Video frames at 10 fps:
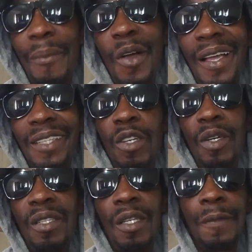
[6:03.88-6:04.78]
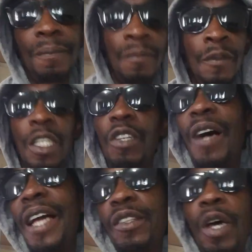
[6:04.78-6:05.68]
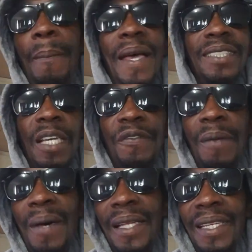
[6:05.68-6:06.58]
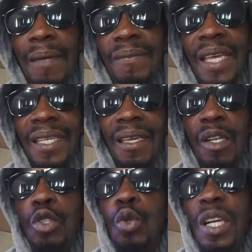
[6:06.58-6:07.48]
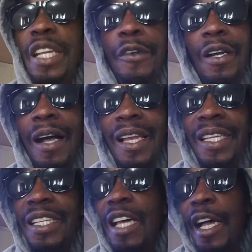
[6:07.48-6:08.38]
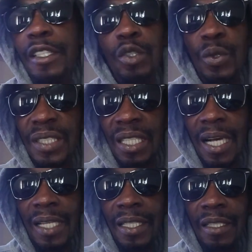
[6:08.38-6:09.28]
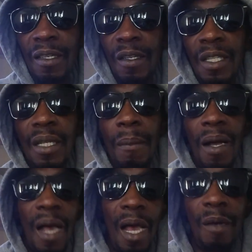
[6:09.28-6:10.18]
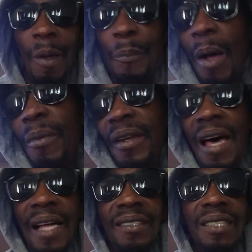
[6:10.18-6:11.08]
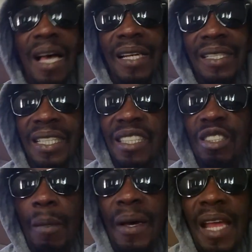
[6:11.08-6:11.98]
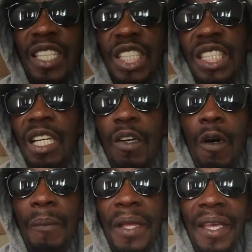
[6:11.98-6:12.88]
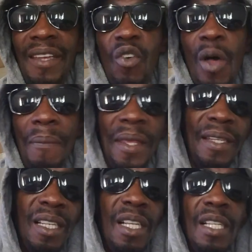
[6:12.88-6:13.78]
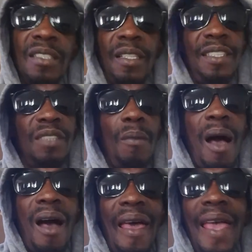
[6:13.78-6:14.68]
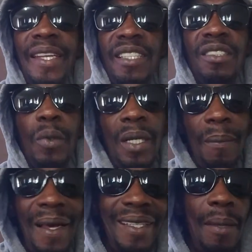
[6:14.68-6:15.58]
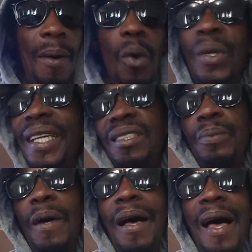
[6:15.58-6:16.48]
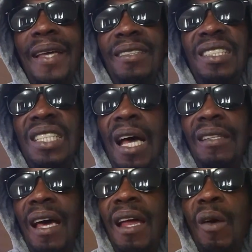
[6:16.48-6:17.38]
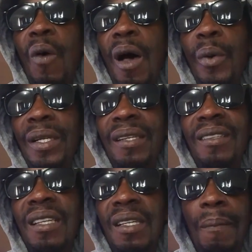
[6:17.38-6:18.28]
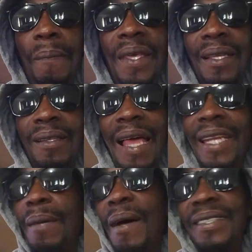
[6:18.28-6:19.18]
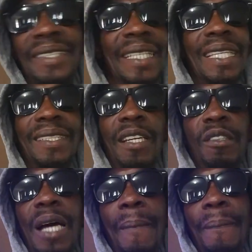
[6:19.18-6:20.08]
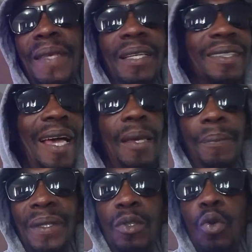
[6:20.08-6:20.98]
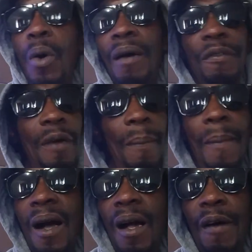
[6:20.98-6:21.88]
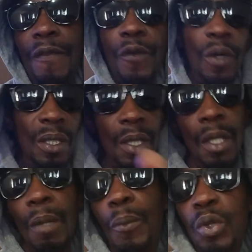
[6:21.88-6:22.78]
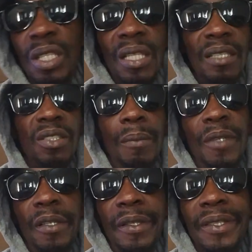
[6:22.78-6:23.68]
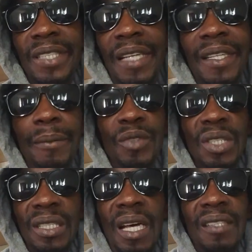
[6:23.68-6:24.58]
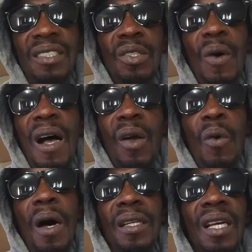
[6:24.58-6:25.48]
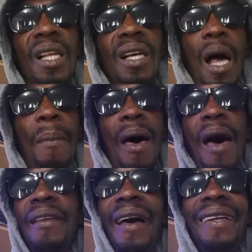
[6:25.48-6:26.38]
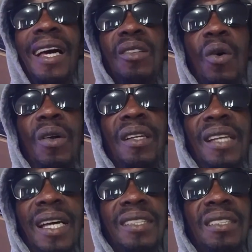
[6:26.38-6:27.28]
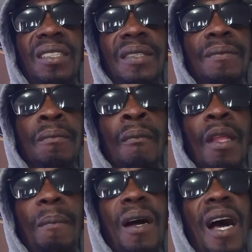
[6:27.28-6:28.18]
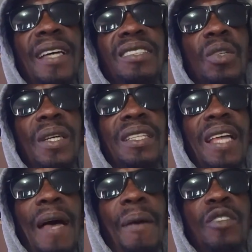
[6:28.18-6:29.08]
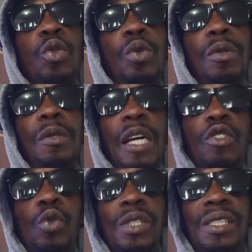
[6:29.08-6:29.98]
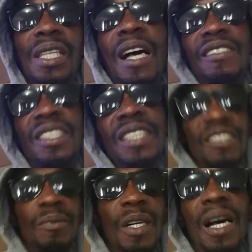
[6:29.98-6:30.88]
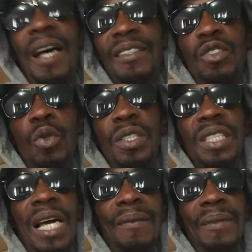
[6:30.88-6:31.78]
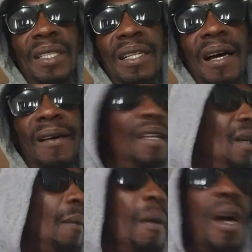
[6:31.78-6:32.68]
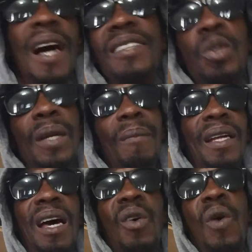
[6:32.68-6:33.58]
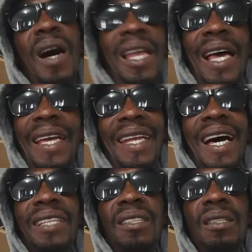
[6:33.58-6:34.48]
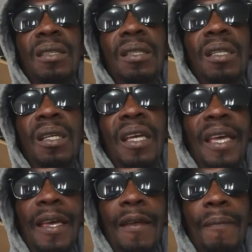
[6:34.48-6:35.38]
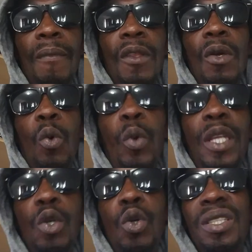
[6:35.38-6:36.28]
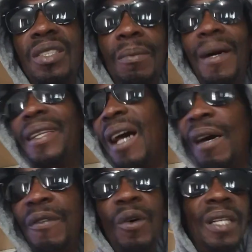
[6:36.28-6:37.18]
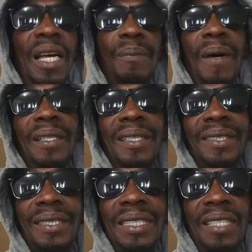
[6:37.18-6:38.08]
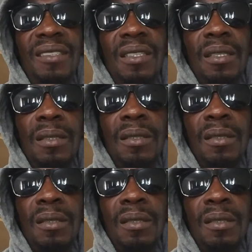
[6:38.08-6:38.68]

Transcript: right now, you know. Right now, it's best if the man them take it lyrically, you know, and musically, you know. Because probably Dancehall need some of that shake up there, you know what I mean? So this bag of energy where the man them a waste man IG and I go out with beat, like them a secretary and beat typing to and from back and forth. Put it in some lyrics and them shit there and see what I go on. Cause man, and not only that, you know. Because I see when time, I threw the thing I change because of social media. Because I see when man I go out like that, eh? We used to man have out that on the stage, you know.